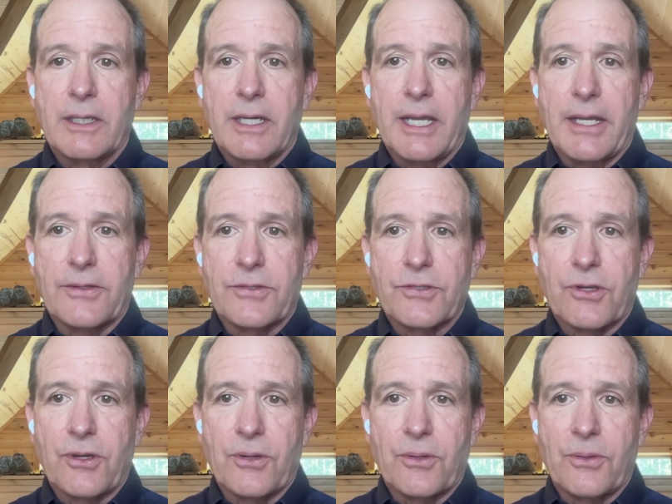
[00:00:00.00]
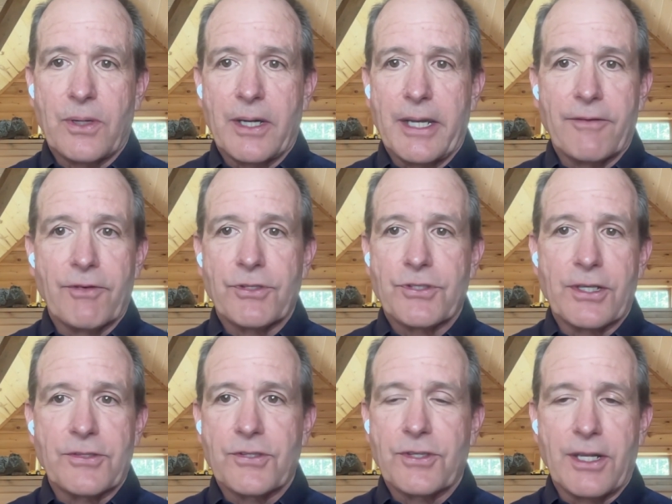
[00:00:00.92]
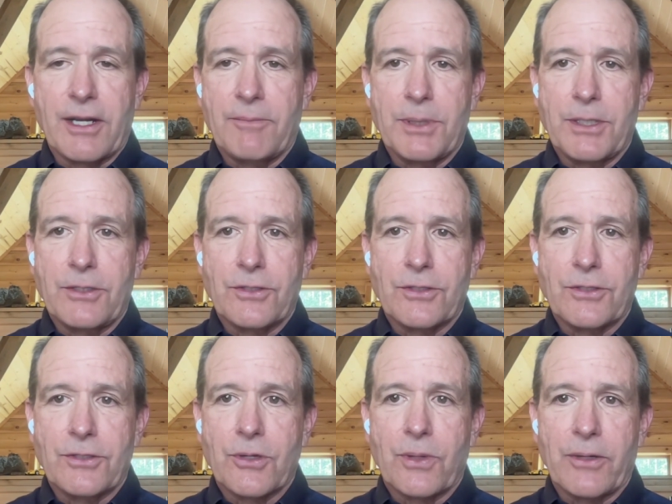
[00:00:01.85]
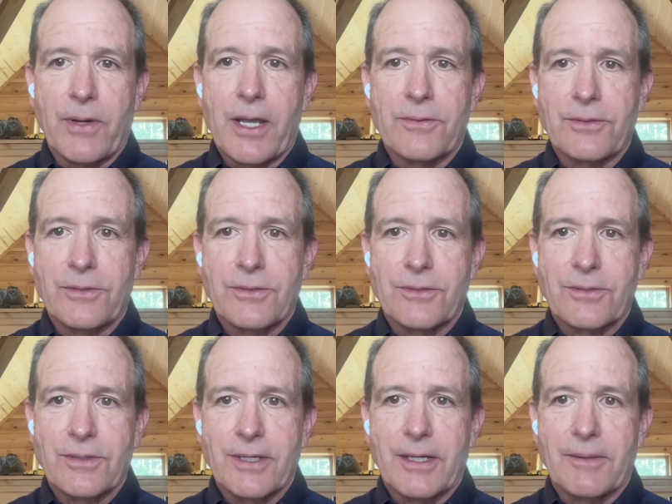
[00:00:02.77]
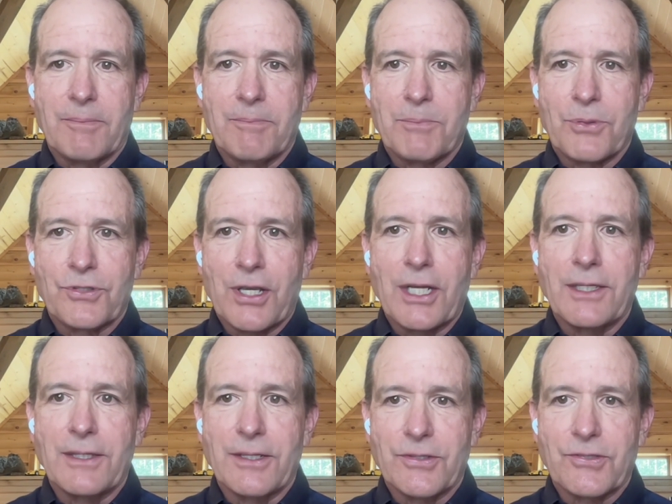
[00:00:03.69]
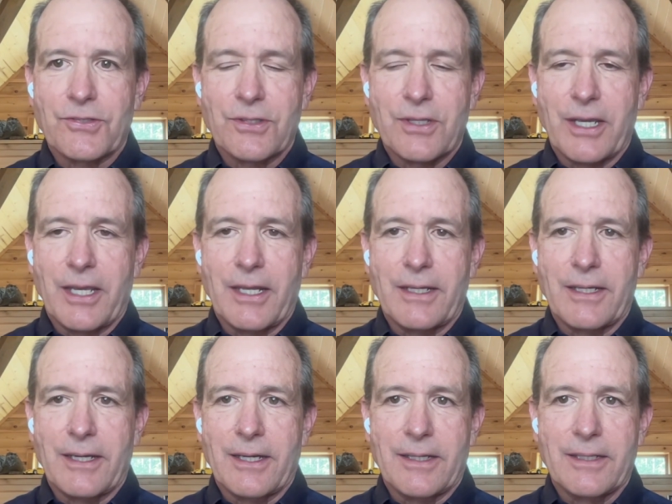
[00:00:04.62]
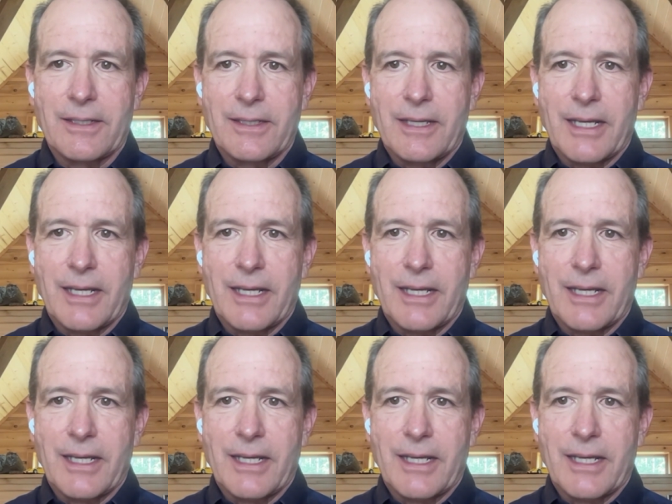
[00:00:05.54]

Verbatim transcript: And so uh, ever since then, I've been going around uh, presenting this, and uh, and